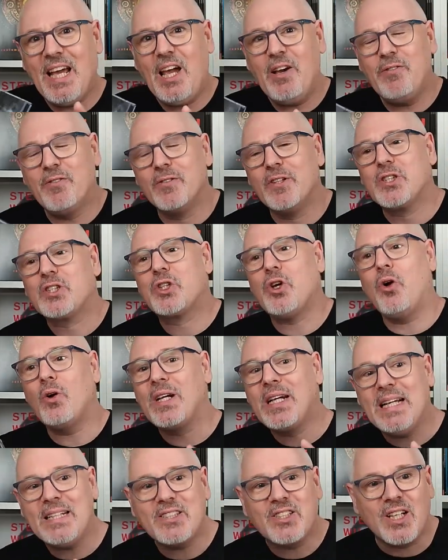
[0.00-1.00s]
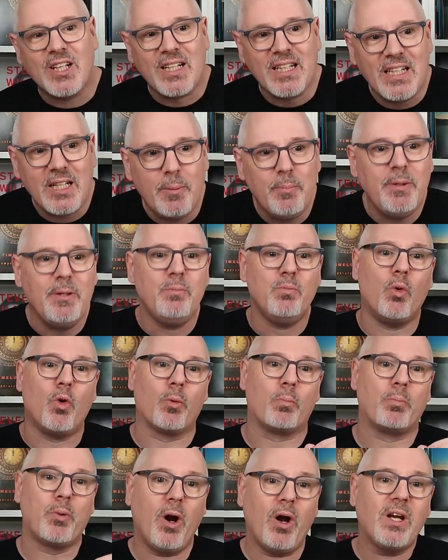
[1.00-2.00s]
half of the song gets a little bit
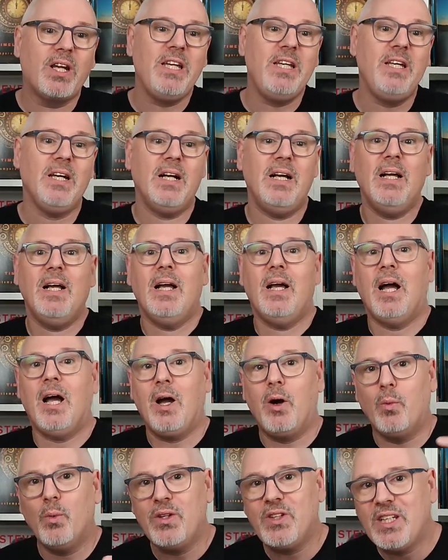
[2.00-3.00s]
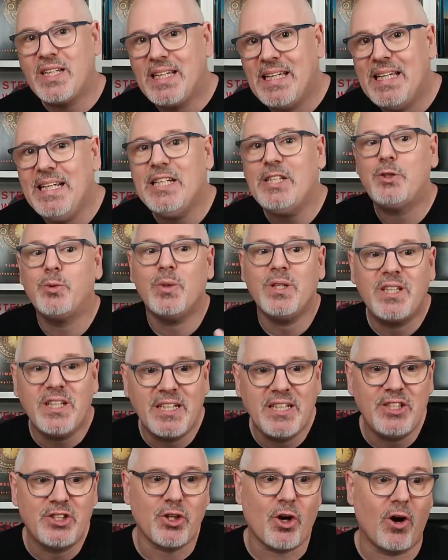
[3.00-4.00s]
more proggy, with the keys, with the
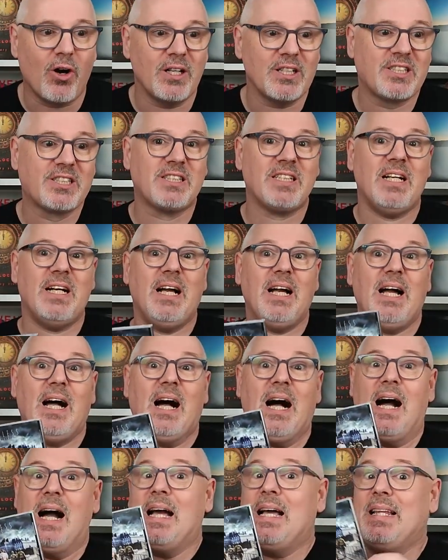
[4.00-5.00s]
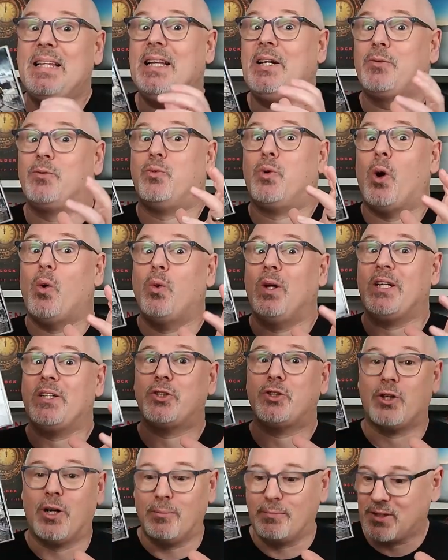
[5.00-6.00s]
guitars, and that rolling
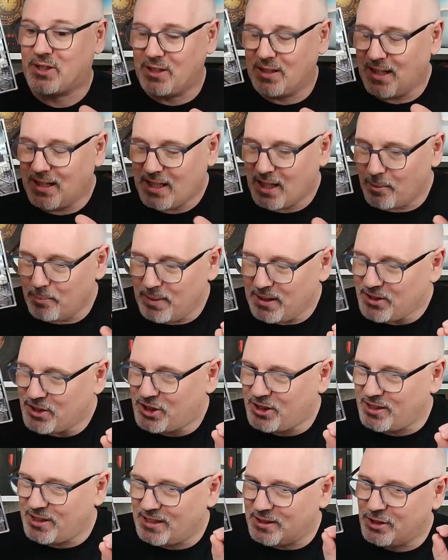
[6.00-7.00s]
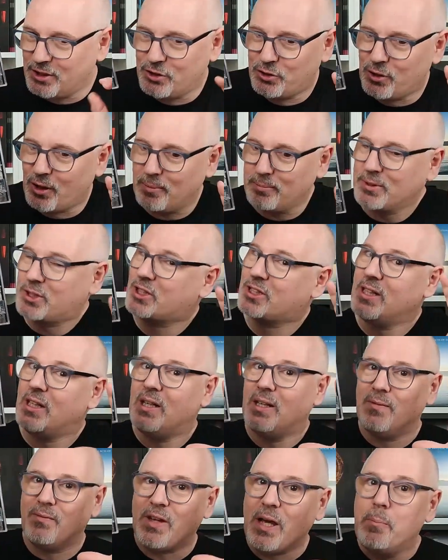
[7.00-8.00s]
drums. And like I mentioned the drums,
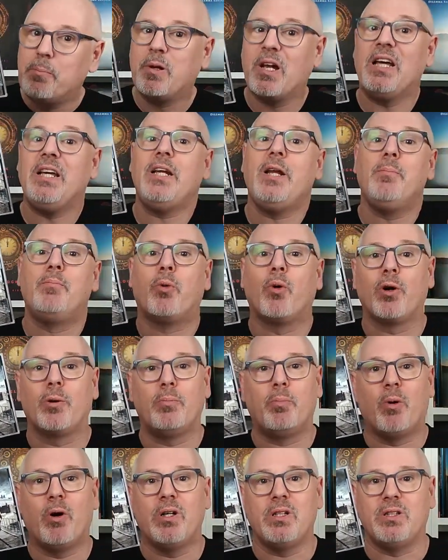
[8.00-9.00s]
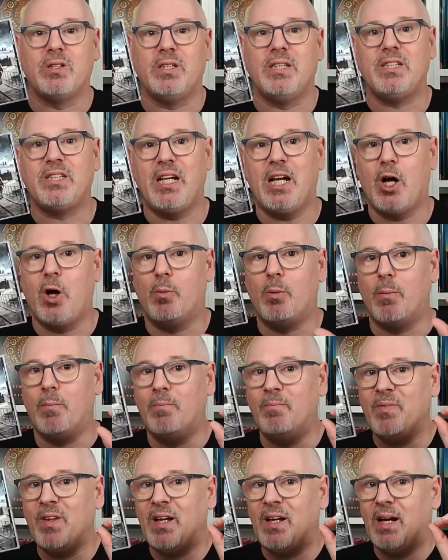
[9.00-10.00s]
they play an important part in this
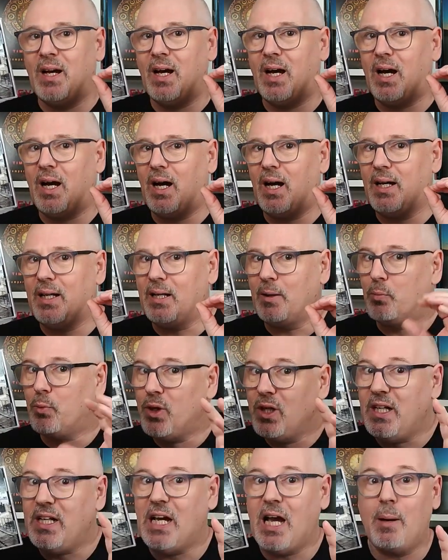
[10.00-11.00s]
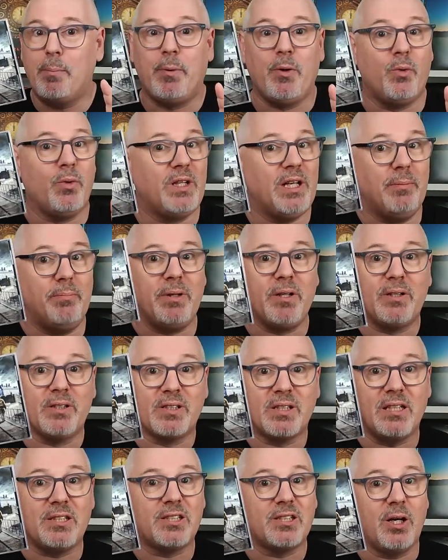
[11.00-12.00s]
album, and I'm really happy with that
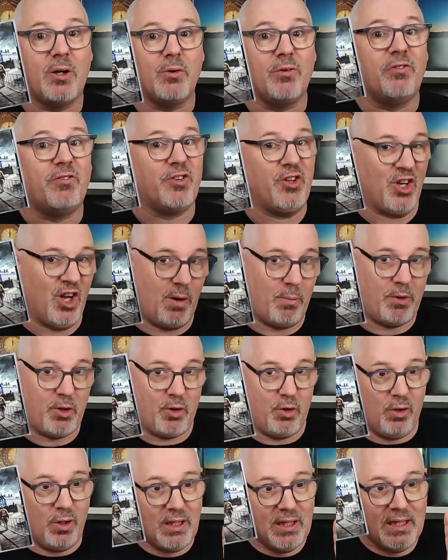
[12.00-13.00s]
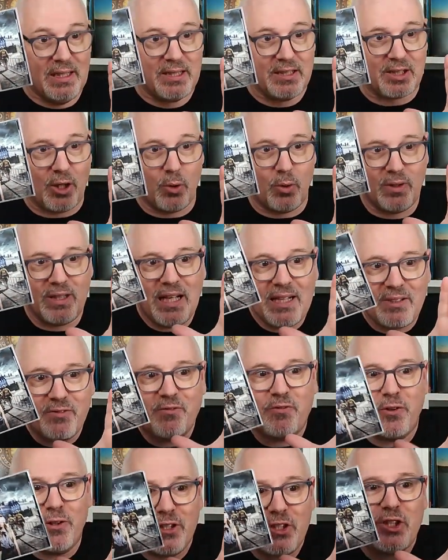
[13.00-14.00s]
because they sound phenomenal. So that
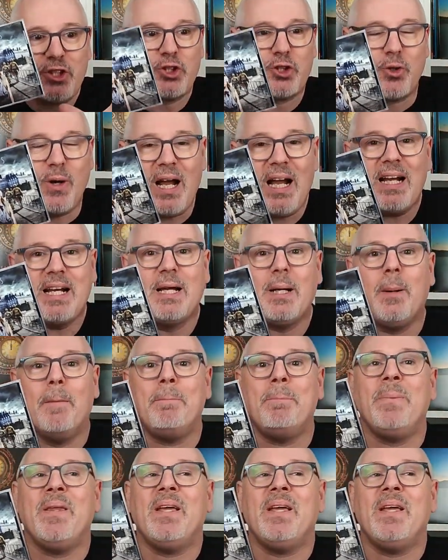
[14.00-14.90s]
first track